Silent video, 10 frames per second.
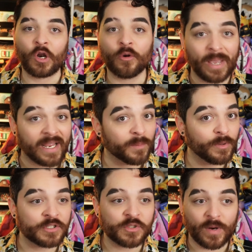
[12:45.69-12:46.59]
Her makeup
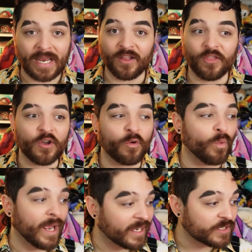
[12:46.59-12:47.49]
looks great. The
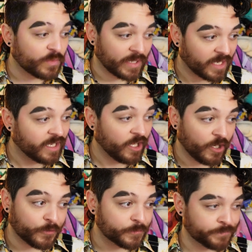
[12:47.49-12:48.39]
wig is really cute.